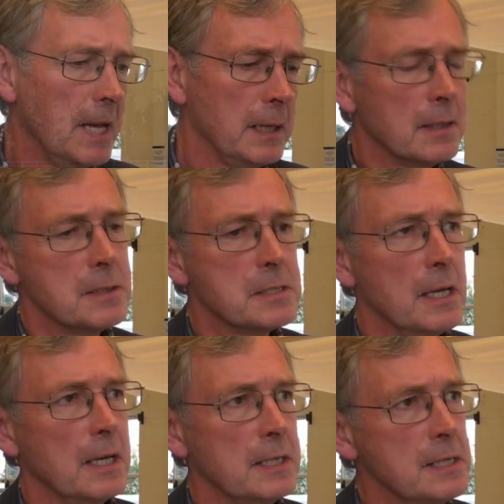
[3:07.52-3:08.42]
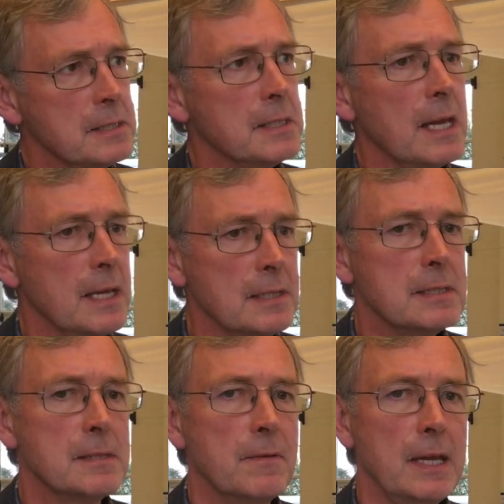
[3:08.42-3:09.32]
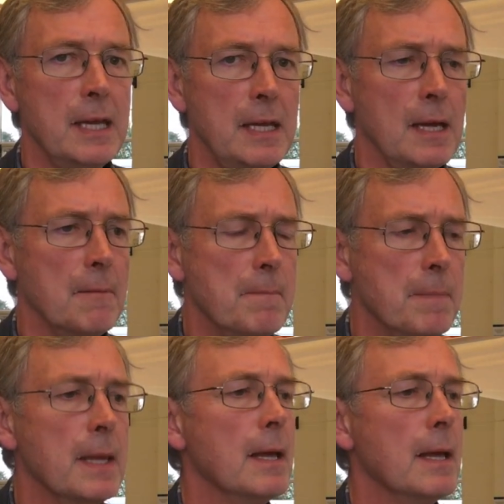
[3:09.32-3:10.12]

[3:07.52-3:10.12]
main concern is, is the um,